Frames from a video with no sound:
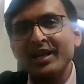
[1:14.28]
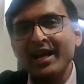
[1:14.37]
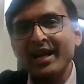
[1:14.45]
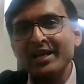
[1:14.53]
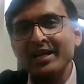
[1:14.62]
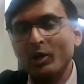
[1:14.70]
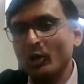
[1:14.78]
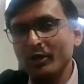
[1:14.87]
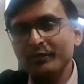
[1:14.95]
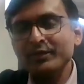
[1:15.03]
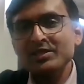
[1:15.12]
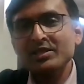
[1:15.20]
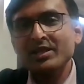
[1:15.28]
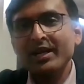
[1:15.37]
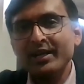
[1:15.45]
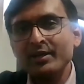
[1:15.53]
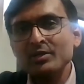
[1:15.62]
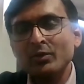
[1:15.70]
And all of these
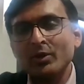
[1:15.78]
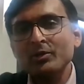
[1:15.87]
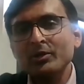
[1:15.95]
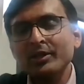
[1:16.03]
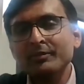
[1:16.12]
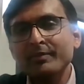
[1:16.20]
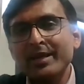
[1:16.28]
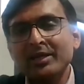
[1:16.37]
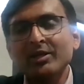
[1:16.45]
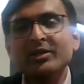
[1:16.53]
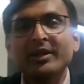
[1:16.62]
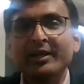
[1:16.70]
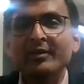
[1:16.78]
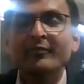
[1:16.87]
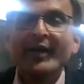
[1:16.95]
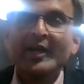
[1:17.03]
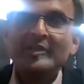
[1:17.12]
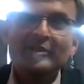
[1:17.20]
guys want to make a career in
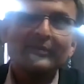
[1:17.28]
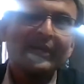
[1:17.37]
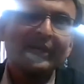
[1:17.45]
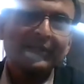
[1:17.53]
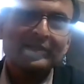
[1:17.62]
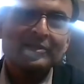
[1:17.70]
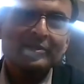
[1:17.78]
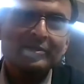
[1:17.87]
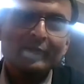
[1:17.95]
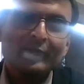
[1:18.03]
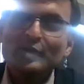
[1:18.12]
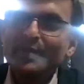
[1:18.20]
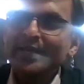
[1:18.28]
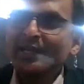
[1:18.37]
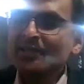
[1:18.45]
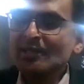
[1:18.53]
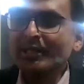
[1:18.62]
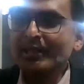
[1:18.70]
financial markets. So which
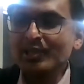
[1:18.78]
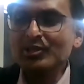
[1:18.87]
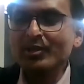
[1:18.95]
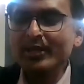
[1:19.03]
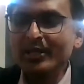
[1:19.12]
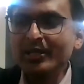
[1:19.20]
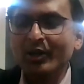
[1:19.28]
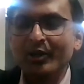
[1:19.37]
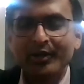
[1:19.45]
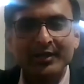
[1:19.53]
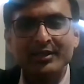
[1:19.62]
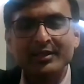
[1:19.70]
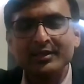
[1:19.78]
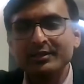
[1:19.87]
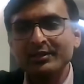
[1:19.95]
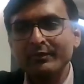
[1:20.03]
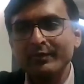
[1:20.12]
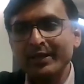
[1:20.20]
means this industry, or rather
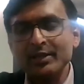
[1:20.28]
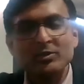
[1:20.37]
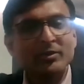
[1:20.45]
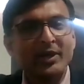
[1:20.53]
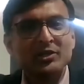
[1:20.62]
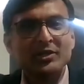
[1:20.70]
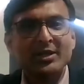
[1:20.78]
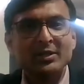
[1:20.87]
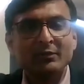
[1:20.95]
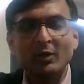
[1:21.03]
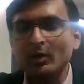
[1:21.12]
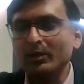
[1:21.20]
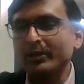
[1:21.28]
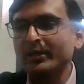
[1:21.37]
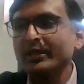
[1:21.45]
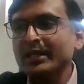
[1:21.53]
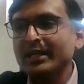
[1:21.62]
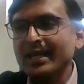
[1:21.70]
the way education has evolved
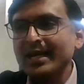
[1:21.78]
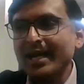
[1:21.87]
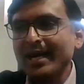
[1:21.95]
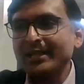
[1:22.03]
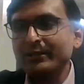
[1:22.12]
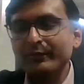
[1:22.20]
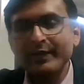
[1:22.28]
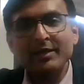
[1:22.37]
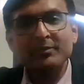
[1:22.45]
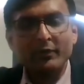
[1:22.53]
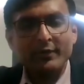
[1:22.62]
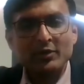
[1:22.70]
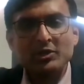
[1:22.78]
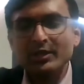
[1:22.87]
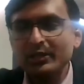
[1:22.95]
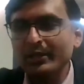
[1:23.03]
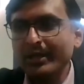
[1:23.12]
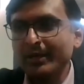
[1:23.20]
and the way
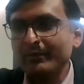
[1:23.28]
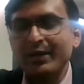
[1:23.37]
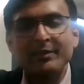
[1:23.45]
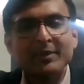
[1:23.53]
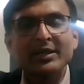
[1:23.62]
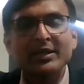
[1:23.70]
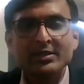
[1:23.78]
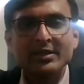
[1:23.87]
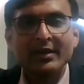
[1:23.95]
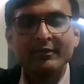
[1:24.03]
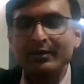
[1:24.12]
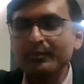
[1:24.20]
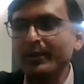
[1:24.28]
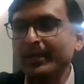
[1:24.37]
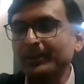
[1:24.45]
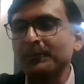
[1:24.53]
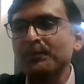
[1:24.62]
professional environment is developing,